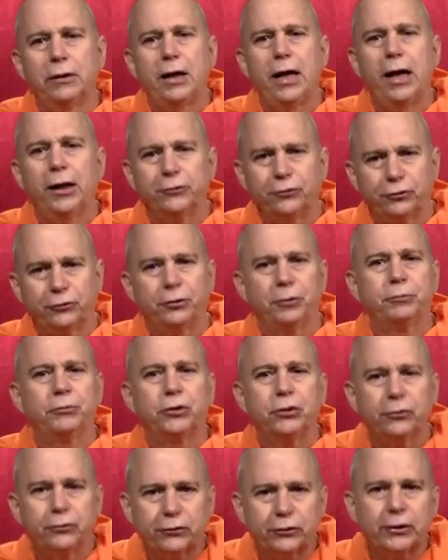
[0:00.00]
and
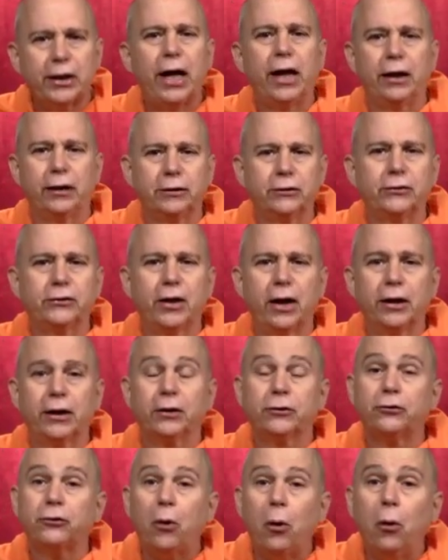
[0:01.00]
Scripture stands on
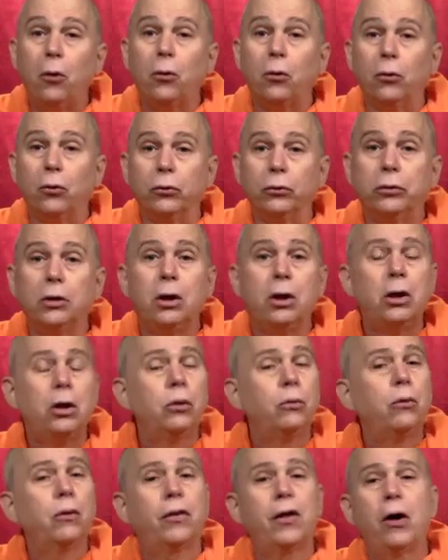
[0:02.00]
its own
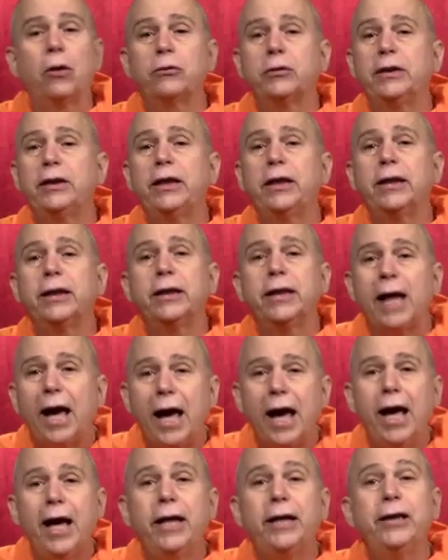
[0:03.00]
without needing
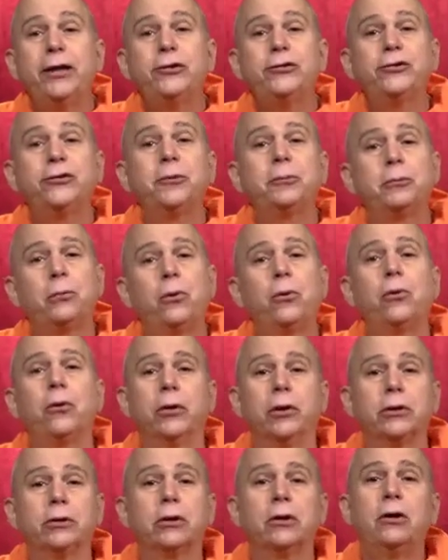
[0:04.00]
any
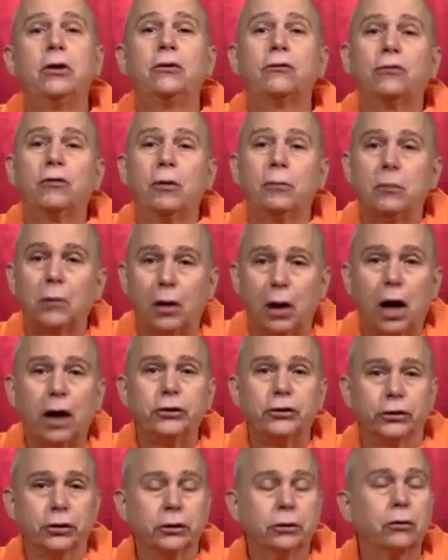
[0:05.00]
support from
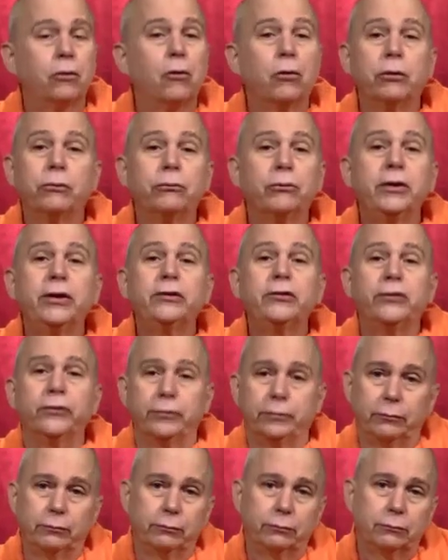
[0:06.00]
logic or
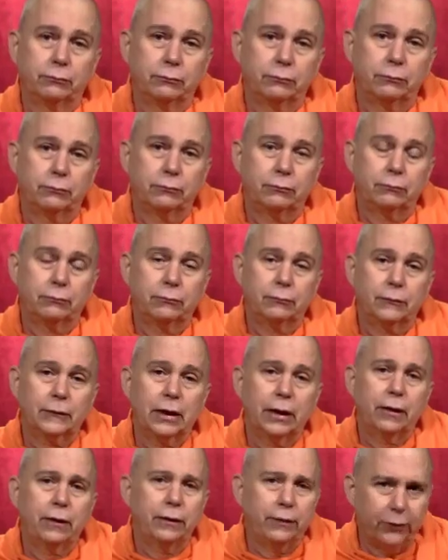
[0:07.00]
reason.
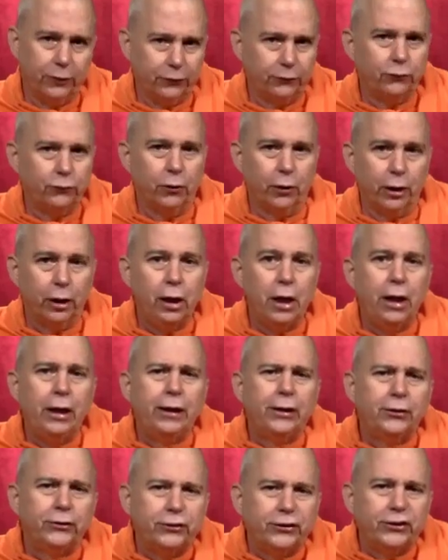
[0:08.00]
Therefore,
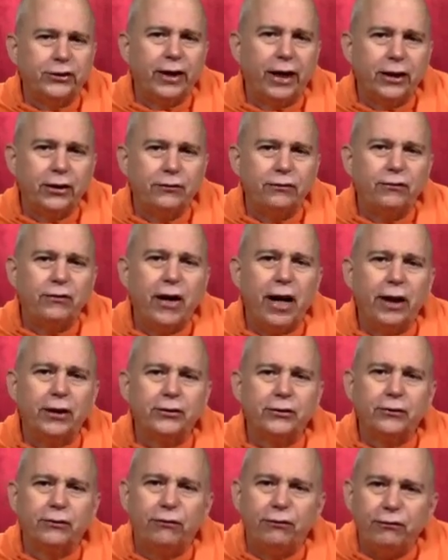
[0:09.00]

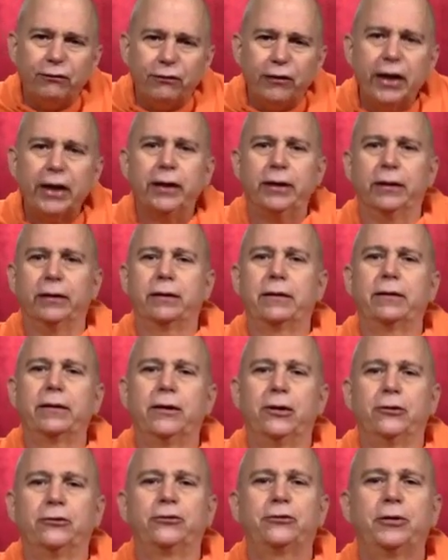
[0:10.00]
steadfast faith in
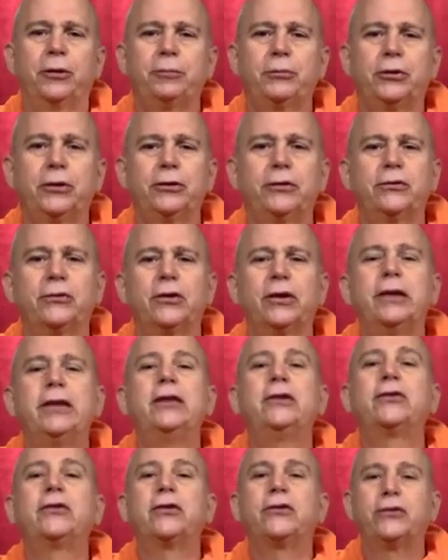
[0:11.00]
the Scriptures
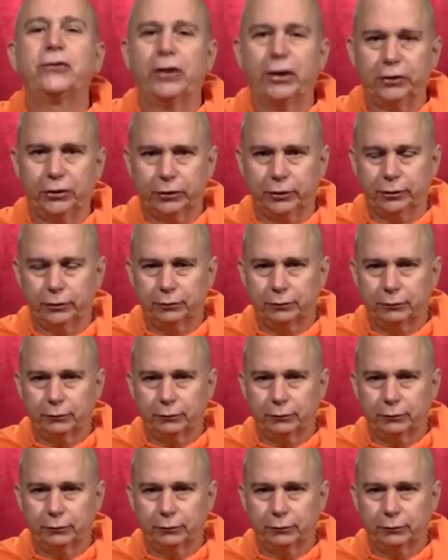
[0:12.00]
is essential,